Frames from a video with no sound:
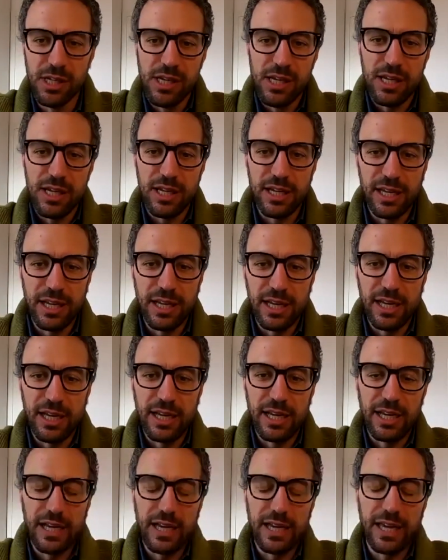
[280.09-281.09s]

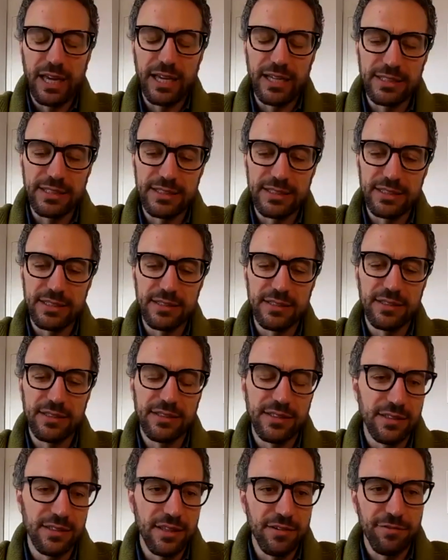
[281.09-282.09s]
And
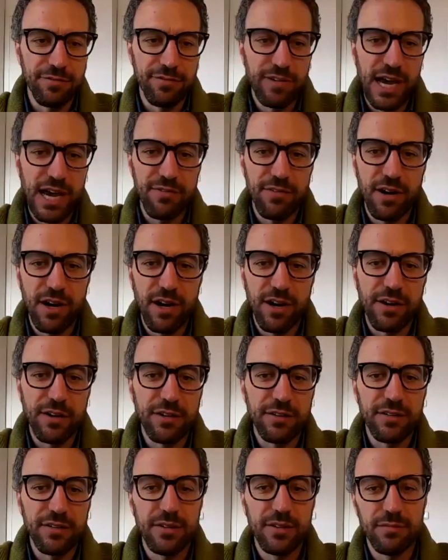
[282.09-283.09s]
the 5
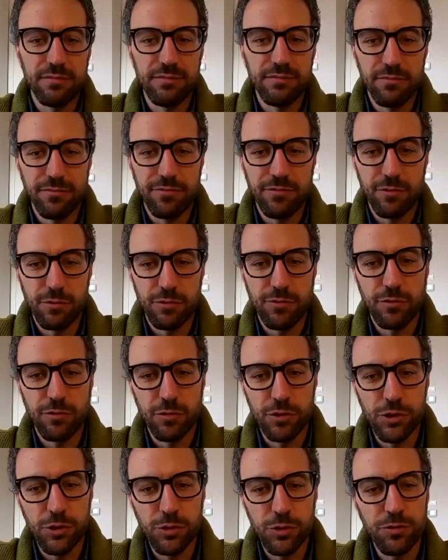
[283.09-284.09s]
are for
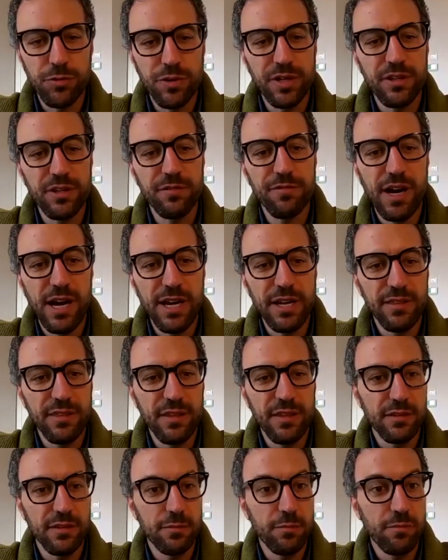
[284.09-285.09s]
sure redefining
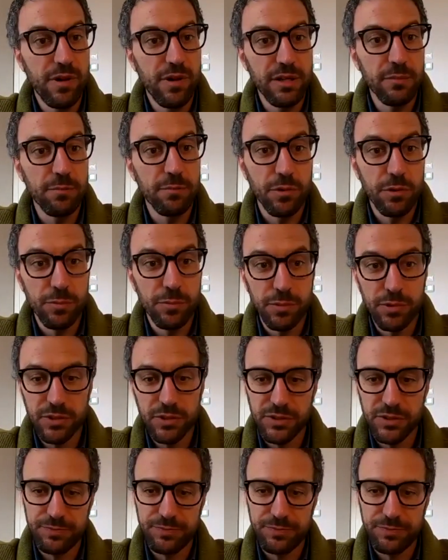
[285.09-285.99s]
the brand purpose.